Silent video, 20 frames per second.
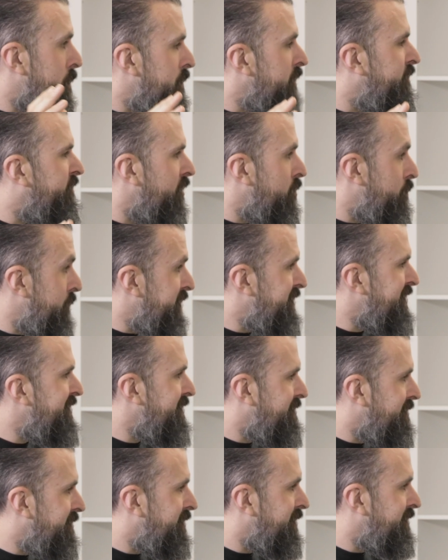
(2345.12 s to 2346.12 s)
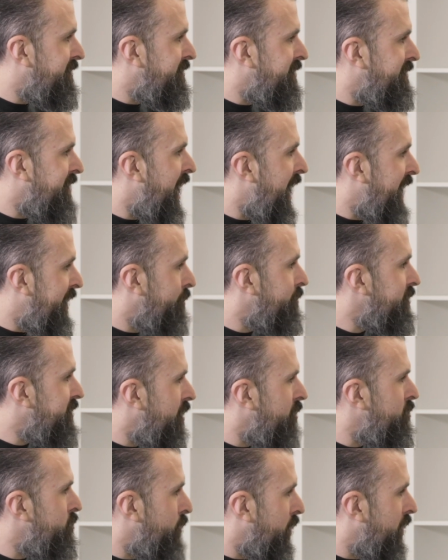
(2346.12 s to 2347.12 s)
be filming that in
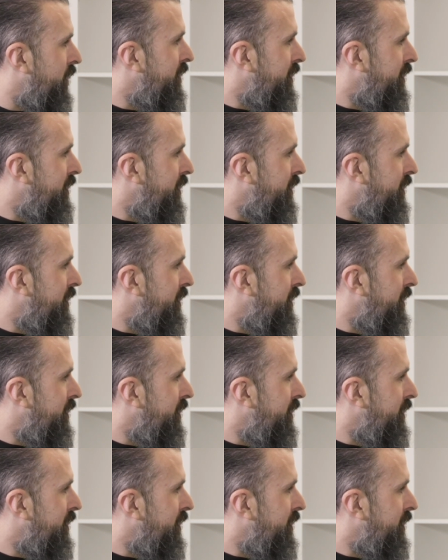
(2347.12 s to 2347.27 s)
October,